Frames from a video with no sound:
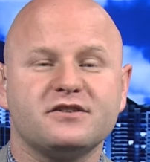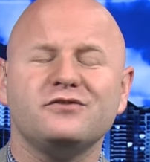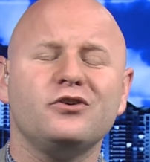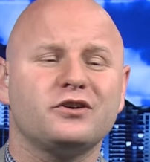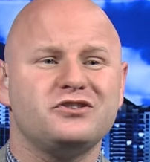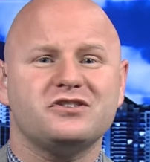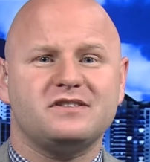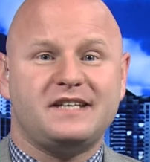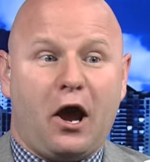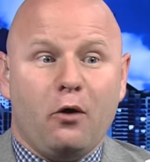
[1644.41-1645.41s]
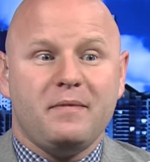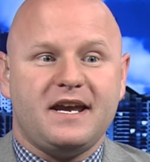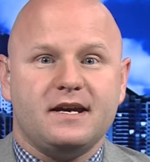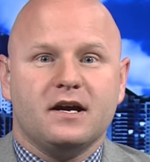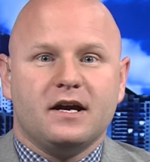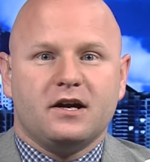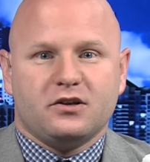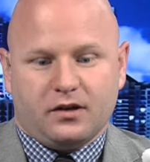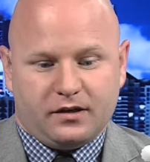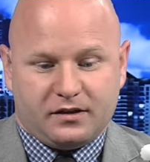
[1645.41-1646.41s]
Just look, just tell me
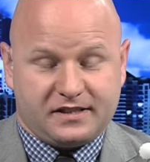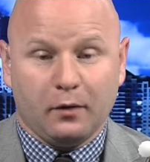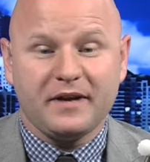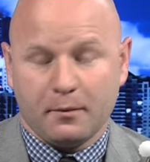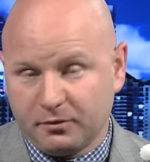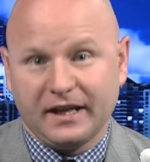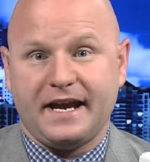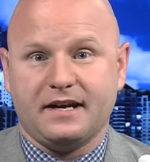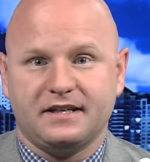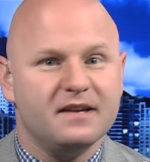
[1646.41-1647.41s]
uh, tell me a plan.